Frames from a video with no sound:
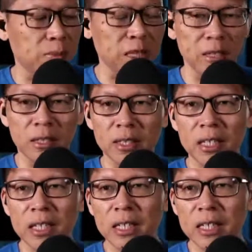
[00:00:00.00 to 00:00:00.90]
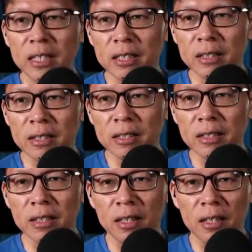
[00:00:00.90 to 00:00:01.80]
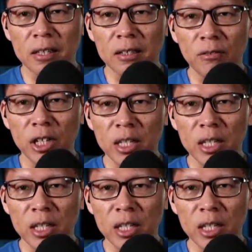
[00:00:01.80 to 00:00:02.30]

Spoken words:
because this is really